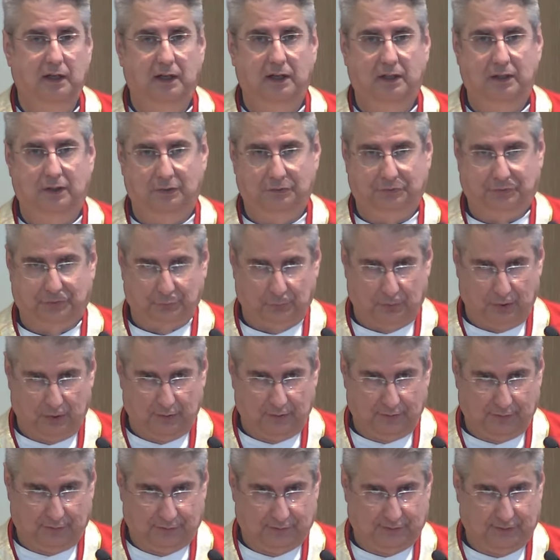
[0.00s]
I also want
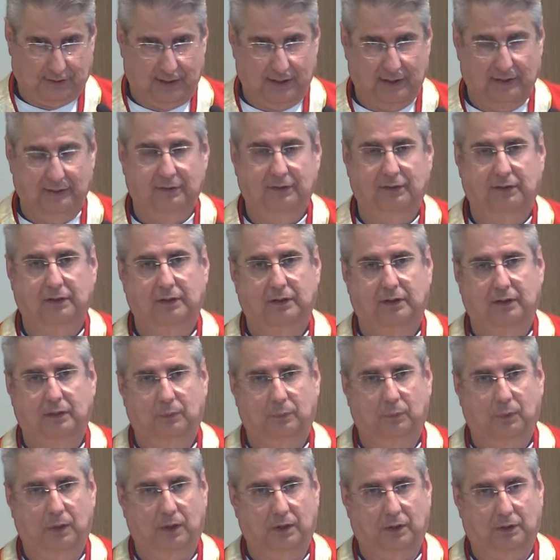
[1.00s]
to extend a
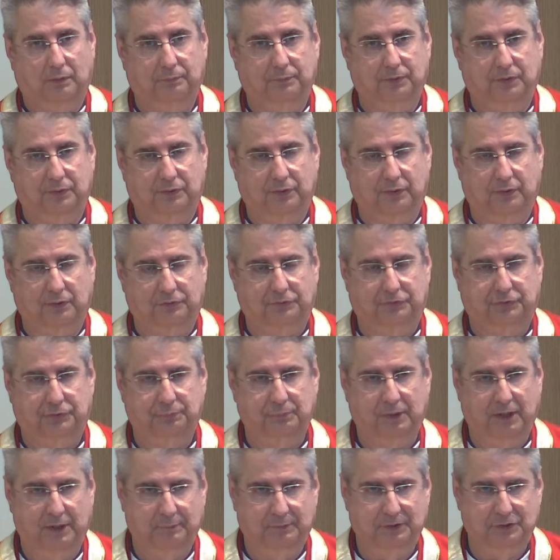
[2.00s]
welcome to those who
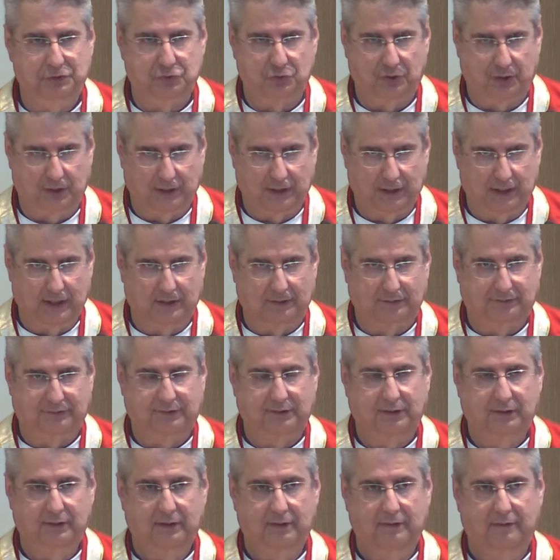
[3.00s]
may be joining us
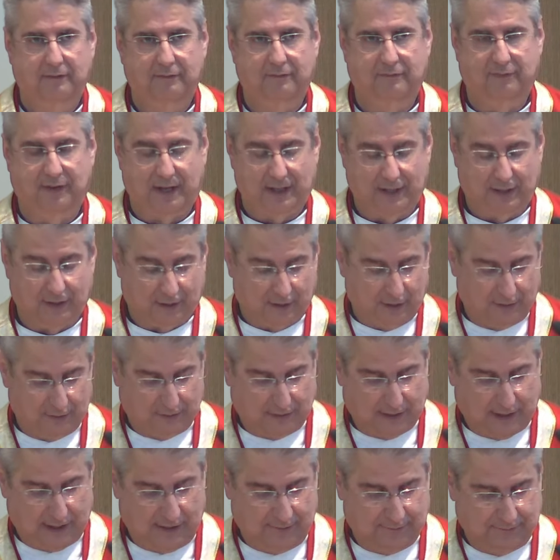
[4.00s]
via our
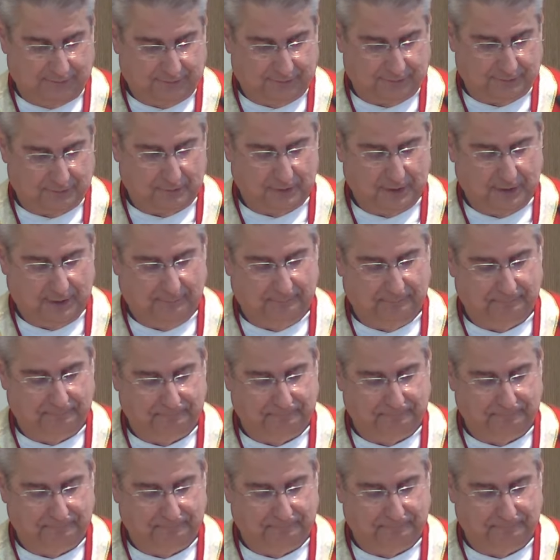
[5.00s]
live stream.